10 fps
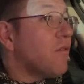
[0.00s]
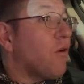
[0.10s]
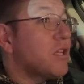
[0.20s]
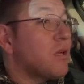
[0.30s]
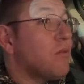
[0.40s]

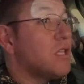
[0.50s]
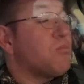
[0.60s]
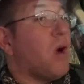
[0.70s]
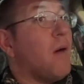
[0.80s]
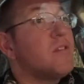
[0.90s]
on some of these
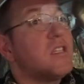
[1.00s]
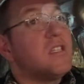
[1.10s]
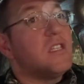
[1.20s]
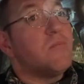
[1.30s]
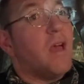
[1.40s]
promises
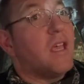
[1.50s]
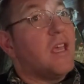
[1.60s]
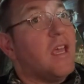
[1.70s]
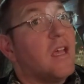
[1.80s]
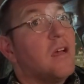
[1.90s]
he's
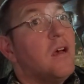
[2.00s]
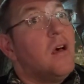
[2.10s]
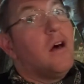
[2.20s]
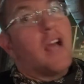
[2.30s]
making, like